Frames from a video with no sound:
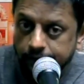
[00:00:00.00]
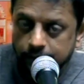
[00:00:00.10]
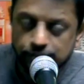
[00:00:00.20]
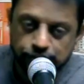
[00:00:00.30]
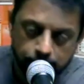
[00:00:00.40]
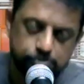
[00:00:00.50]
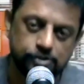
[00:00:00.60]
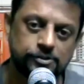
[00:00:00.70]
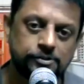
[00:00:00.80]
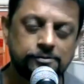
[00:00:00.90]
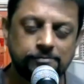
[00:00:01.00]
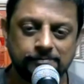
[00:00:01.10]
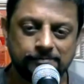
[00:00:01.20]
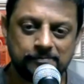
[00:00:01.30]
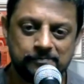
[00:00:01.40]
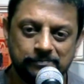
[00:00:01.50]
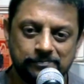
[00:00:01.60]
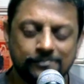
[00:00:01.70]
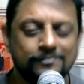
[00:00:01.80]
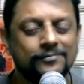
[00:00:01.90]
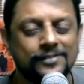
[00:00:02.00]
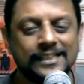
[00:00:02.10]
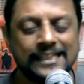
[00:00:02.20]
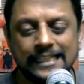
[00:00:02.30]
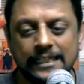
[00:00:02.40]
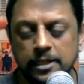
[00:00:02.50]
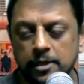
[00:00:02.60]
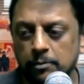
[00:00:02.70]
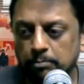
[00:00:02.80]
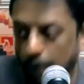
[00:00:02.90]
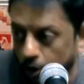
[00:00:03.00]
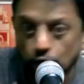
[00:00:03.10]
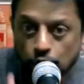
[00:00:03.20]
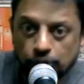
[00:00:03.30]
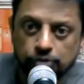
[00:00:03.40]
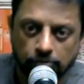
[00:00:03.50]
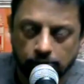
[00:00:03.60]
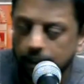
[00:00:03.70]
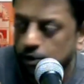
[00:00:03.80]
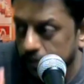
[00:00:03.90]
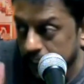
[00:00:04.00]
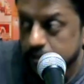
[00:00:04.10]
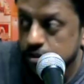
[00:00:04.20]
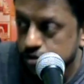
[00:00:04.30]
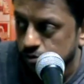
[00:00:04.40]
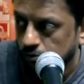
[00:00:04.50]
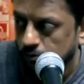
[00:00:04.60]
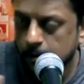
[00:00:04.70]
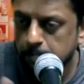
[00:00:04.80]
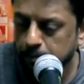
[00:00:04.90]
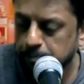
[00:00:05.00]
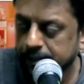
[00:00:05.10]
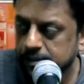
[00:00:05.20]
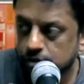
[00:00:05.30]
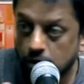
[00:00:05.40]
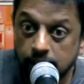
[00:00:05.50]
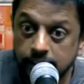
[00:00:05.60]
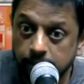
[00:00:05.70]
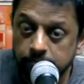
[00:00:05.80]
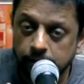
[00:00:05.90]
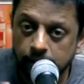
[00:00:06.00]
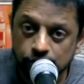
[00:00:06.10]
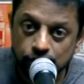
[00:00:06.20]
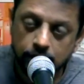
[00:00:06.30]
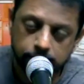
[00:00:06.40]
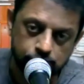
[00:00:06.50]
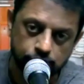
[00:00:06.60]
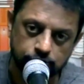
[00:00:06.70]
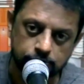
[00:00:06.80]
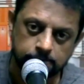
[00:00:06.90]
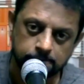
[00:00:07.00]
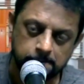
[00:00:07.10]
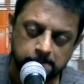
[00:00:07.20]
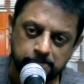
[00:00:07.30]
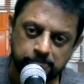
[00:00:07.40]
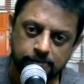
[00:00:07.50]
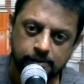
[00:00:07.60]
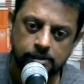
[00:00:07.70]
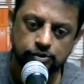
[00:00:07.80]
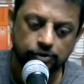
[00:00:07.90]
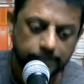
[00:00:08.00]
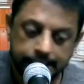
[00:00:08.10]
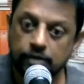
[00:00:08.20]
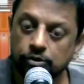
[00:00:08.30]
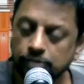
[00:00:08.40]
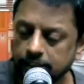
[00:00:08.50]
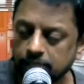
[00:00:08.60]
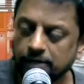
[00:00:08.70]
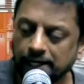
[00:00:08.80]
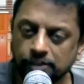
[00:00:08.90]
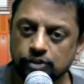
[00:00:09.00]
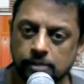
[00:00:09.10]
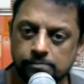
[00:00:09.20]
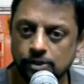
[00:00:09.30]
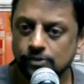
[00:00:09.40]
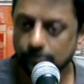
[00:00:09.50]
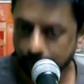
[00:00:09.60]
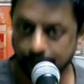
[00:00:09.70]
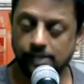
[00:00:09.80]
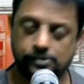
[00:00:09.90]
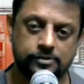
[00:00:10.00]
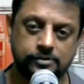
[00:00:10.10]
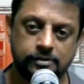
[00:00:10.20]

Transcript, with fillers: is scriptures. See, Paul wrote to you, he wrote letters to you, but Peter is calling them scriptures. So, did they know that they were writing scriptures? Yes.